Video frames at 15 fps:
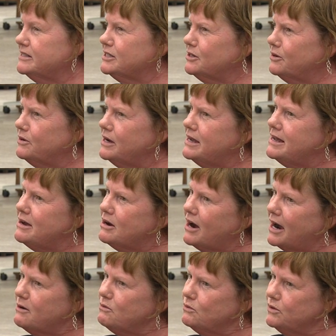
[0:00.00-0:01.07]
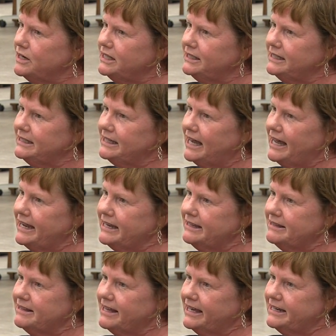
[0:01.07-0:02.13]
so I really
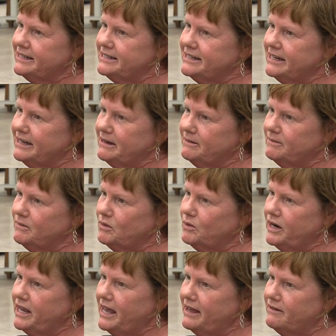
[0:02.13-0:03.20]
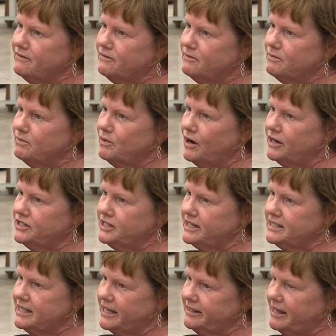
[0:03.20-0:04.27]
like that um, we have
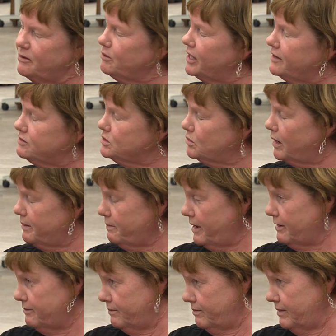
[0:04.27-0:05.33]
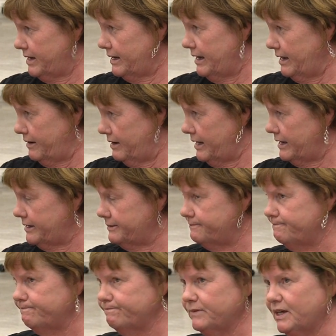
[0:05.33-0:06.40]
projects like that. We'll have swipe out. Uh,
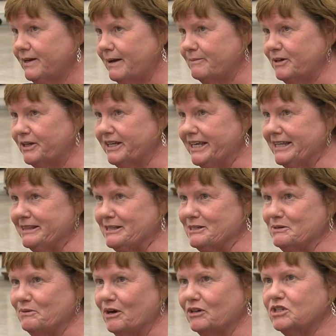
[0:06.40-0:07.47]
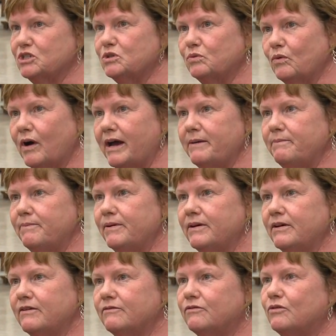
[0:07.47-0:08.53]
I'm going to get this wrong. Swipe
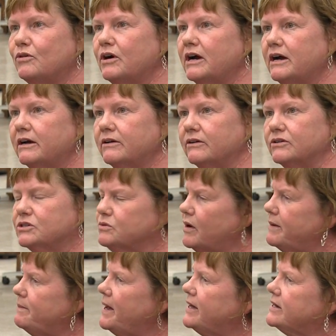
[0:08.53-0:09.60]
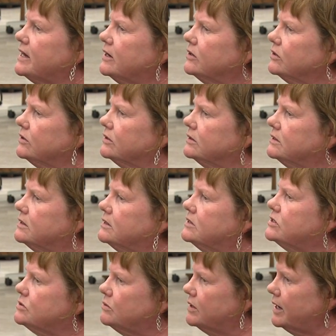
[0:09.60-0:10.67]
for hunger. Swipe out hunger. Uh
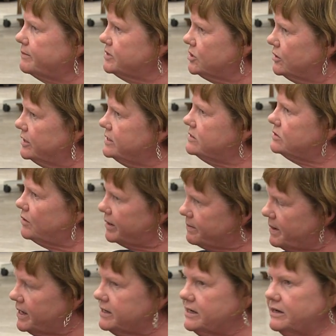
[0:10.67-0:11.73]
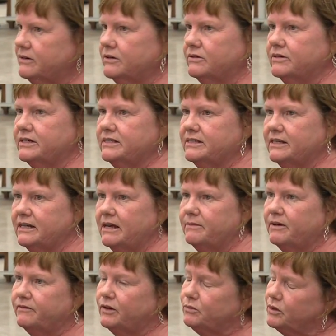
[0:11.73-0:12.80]
-huh. Sw I'm sorry. Swipe out hunger is the
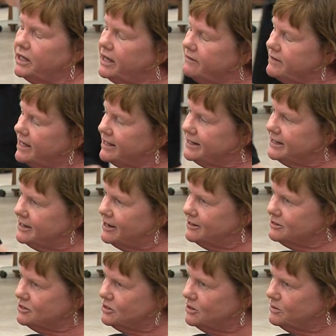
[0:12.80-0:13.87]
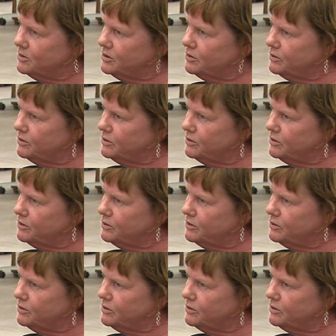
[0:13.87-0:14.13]
name of it. We'll have that in October,